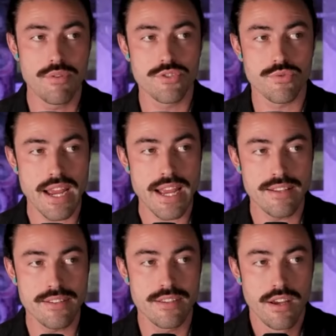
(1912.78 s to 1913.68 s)
was
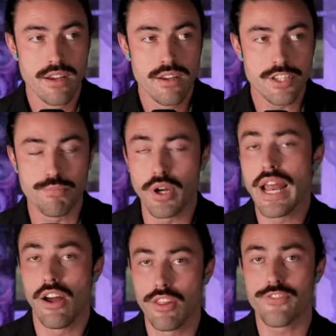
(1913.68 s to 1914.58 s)
raised to put
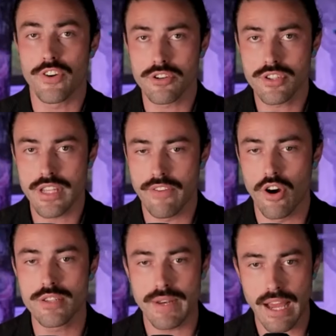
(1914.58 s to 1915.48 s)
health first, and I've
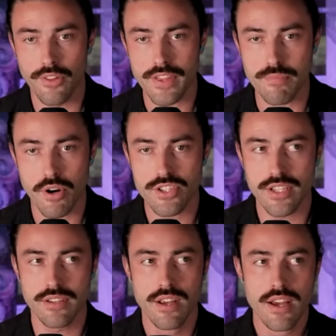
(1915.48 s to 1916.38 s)
always been a healthy
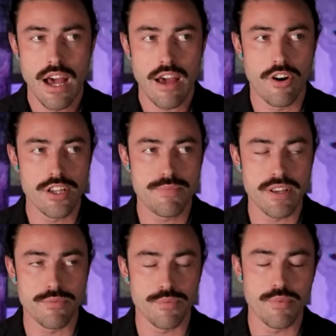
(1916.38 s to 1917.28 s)
person. I've always
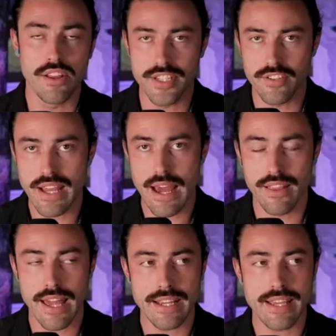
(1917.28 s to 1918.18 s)
been relatively
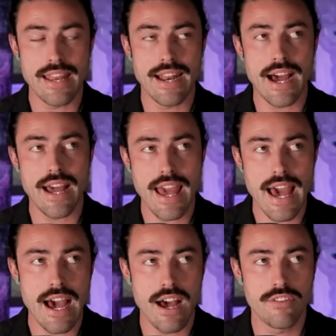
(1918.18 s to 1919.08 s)
athletic, and I
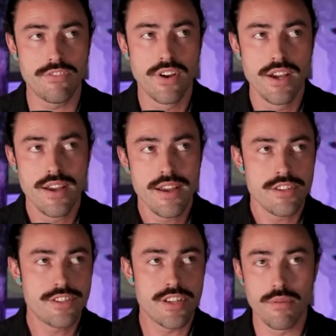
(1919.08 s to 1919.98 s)
have
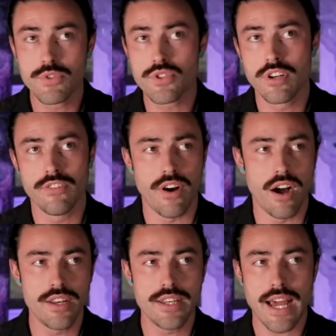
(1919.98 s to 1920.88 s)
some sort of
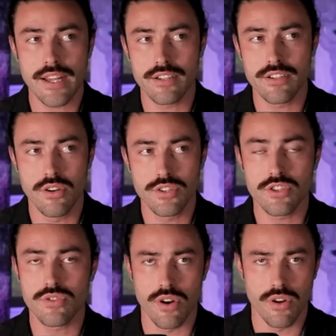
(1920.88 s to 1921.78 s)

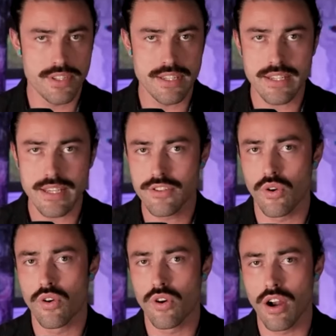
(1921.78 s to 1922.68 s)
undiagnosed Crohn's disease
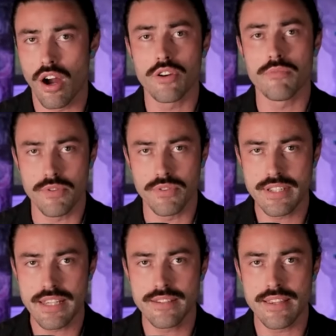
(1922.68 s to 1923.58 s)
or autoimmune
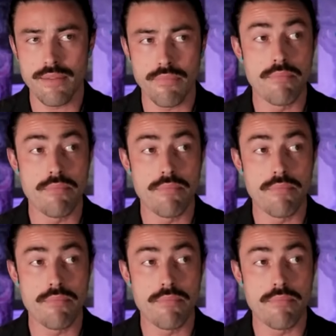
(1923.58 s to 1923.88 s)
disease that